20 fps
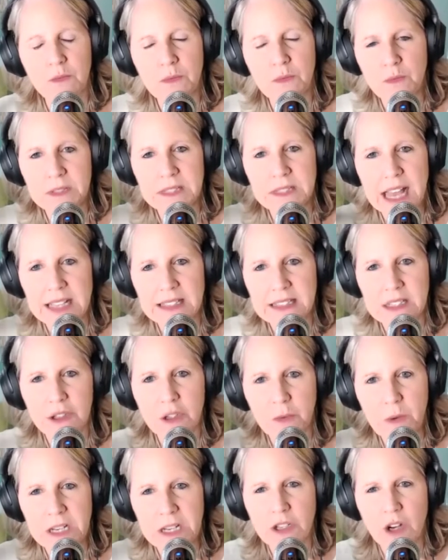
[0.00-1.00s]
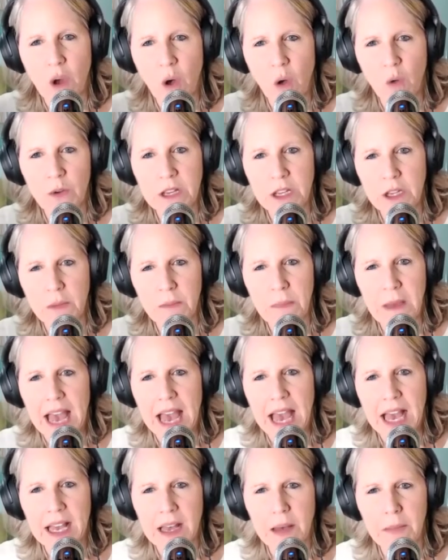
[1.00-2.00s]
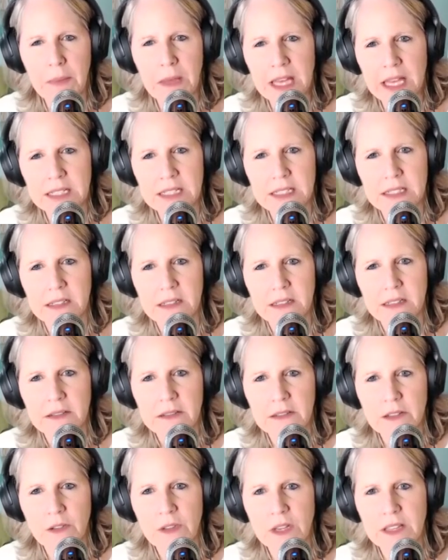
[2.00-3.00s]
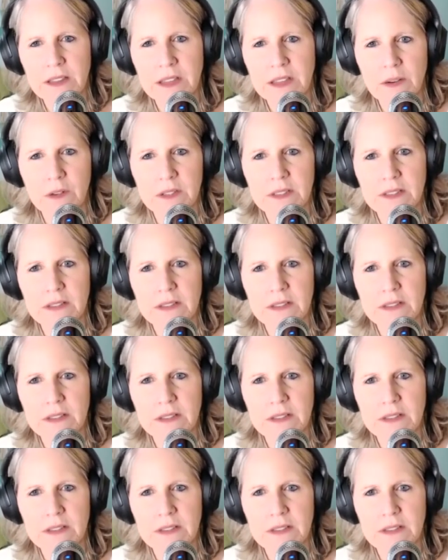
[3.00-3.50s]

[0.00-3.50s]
was that situation holding you back a bit? Do you think there was